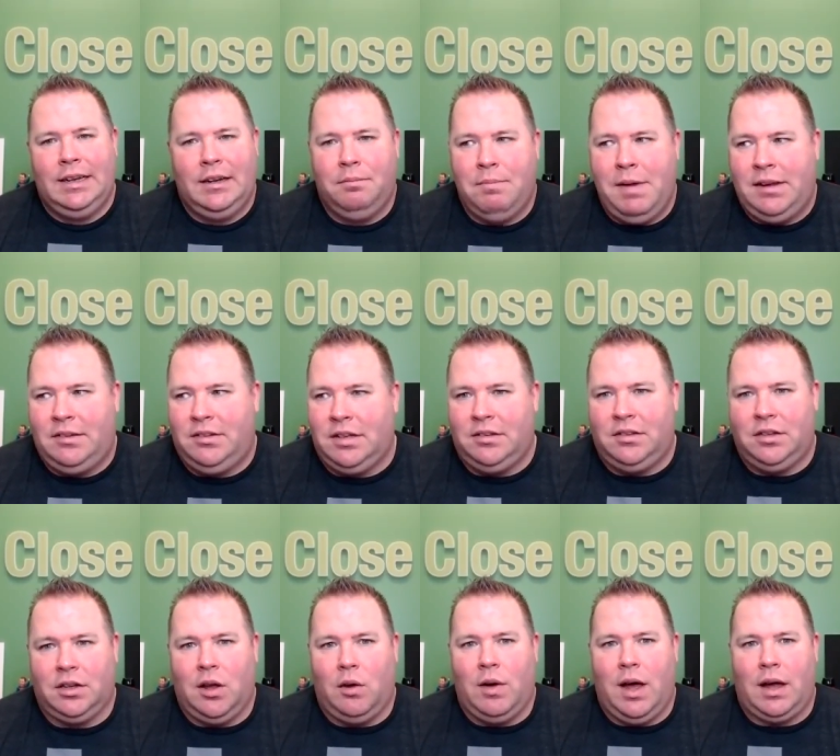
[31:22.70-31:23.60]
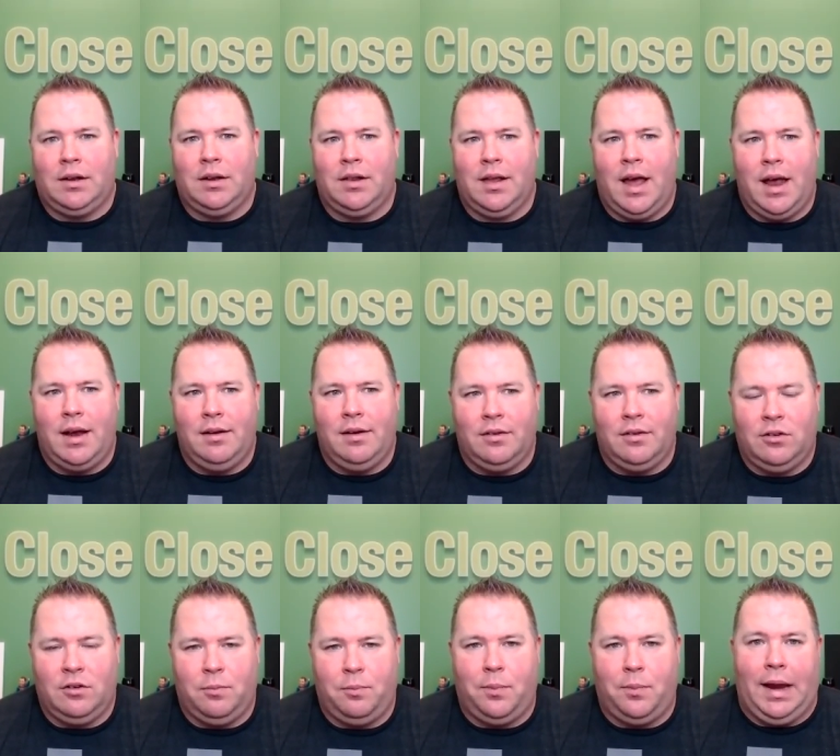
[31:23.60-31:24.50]
make sense to go out to that and
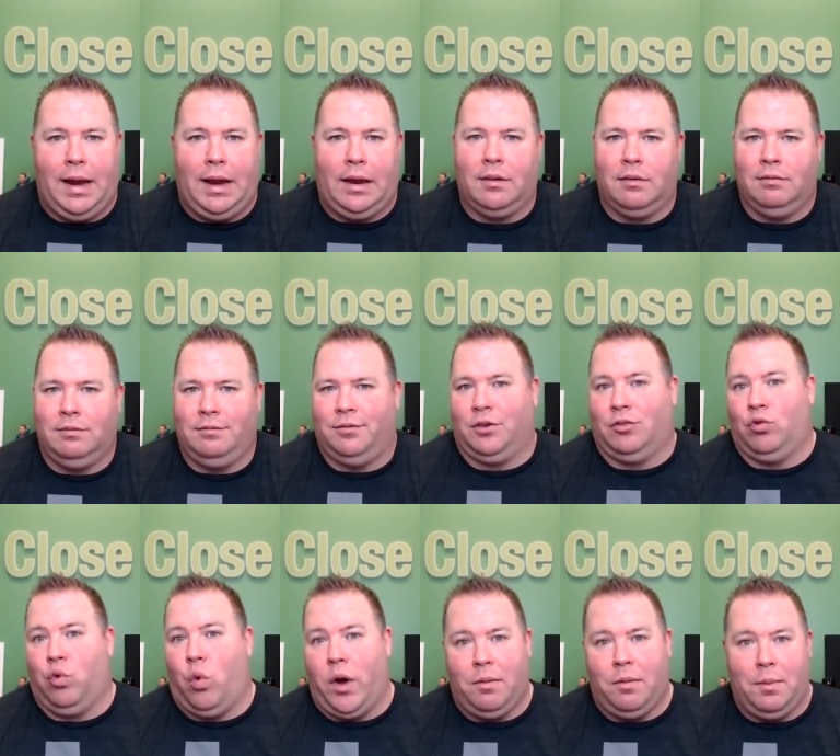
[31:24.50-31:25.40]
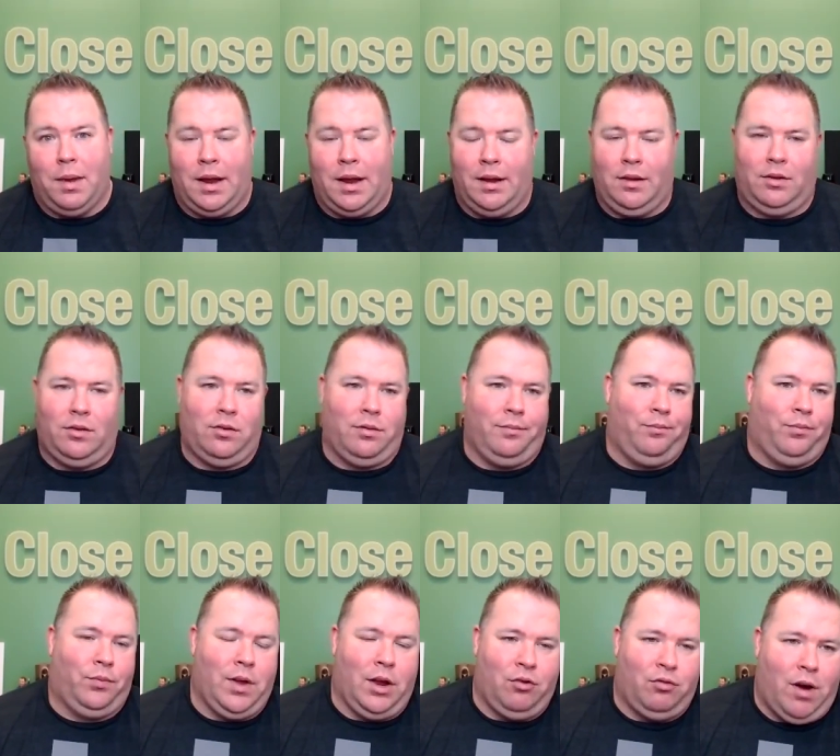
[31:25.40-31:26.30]
speak for 20 minutes
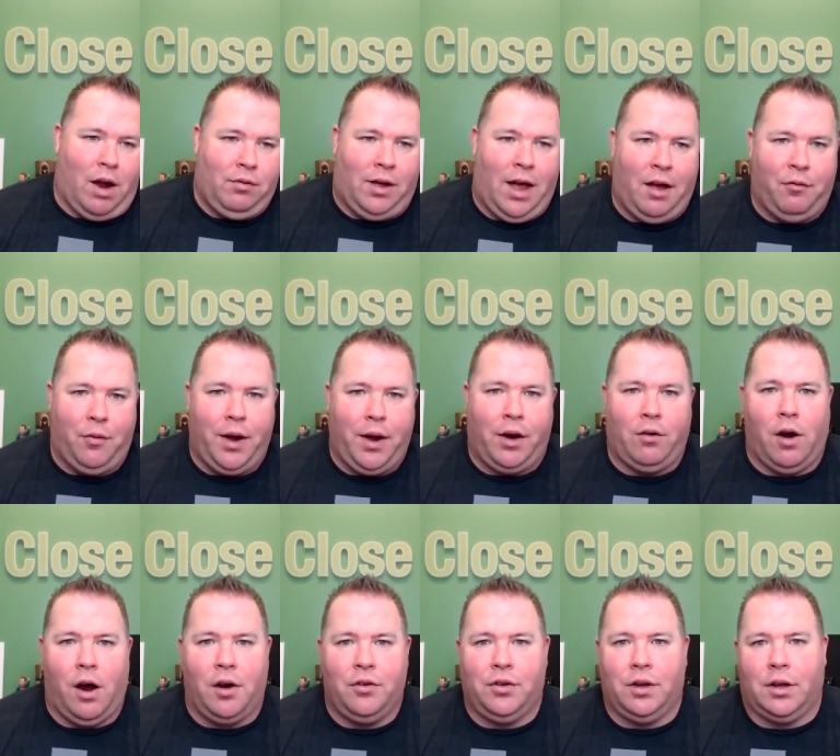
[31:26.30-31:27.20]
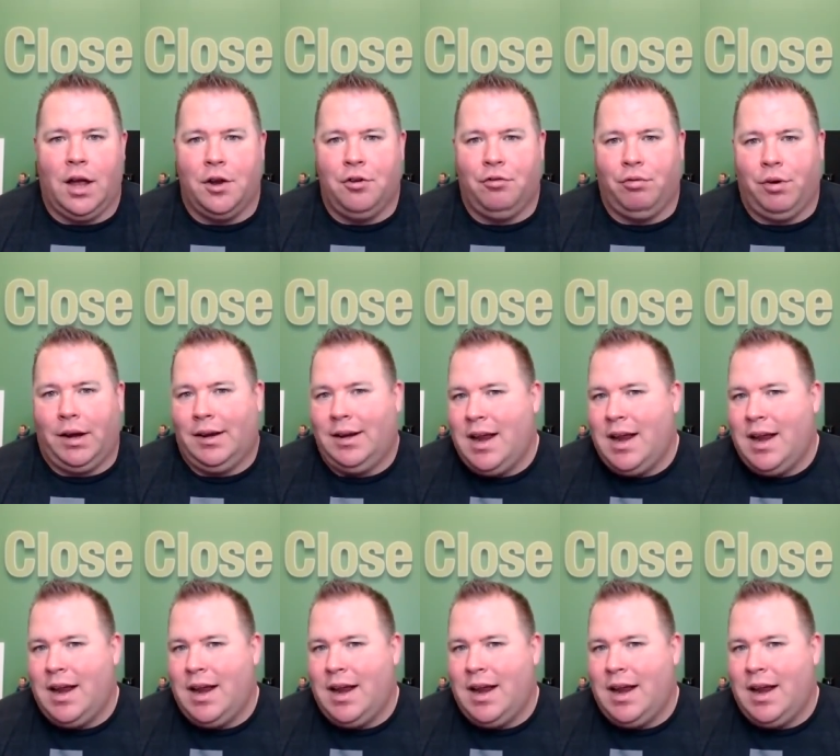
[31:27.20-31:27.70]
and travel halfway across the country.